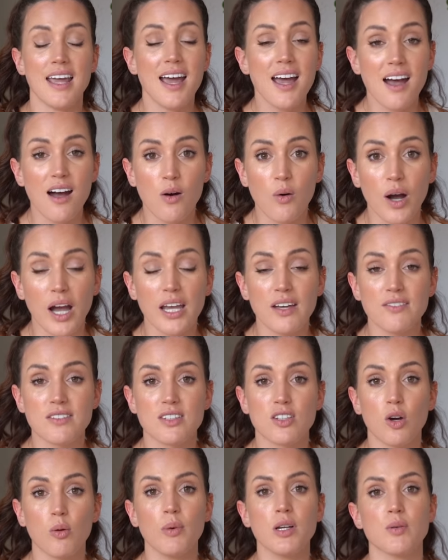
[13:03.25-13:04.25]
now I have
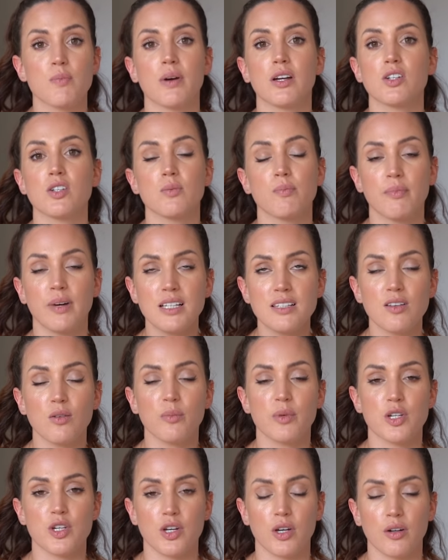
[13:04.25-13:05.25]
so much mus muscle
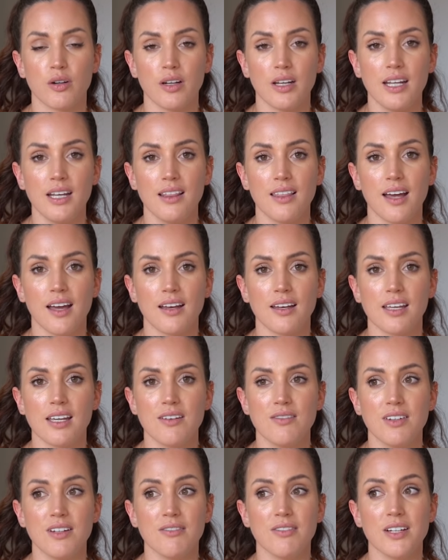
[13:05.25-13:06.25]
maturity that
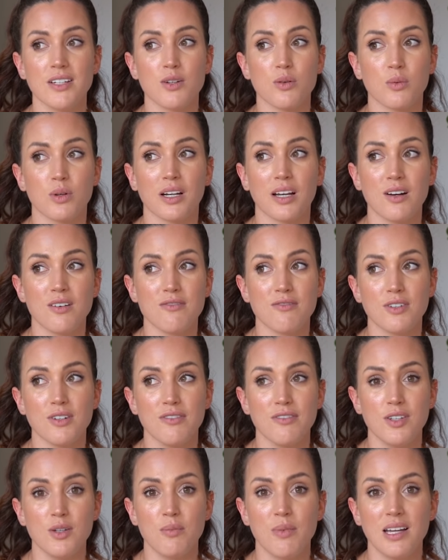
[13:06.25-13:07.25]
even if I don't work out for a
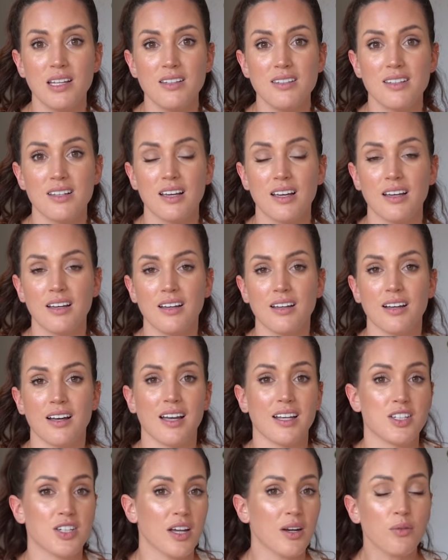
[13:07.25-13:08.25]
few months,
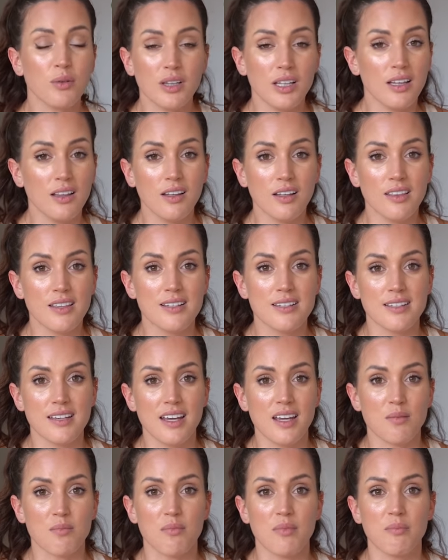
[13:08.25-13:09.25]
I generally look the
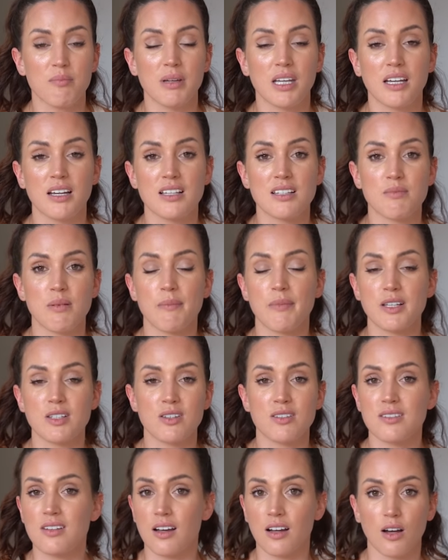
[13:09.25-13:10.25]
same because my
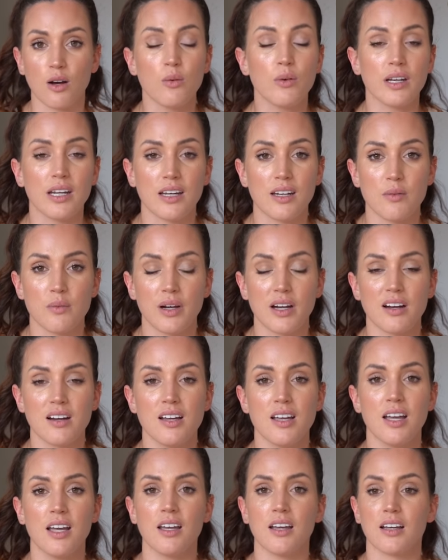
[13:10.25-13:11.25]
muscle's not going anywhere
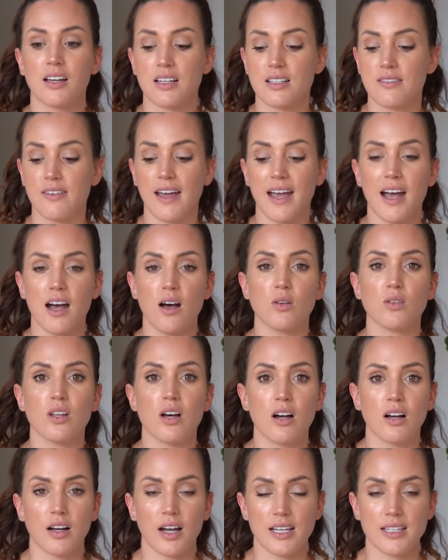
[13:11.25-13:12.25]
because of how
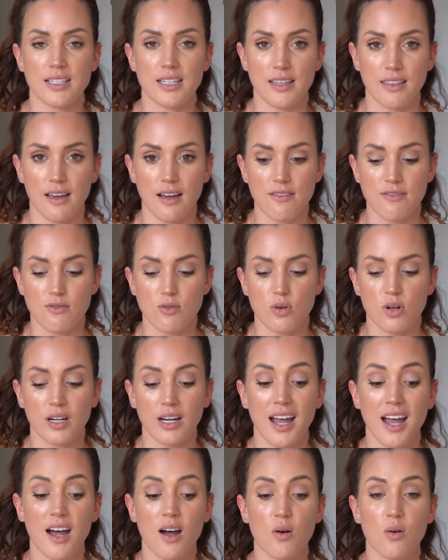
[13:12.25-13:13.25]
long I did that for and
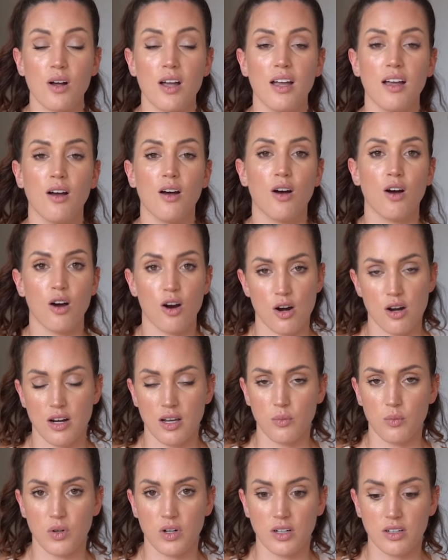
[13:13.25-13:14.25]
how hard
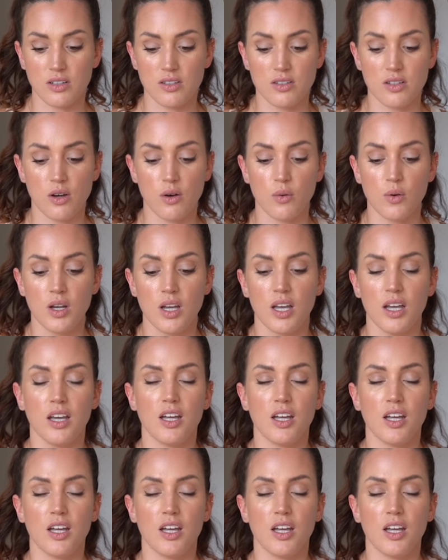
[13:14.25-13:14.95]
I worked. So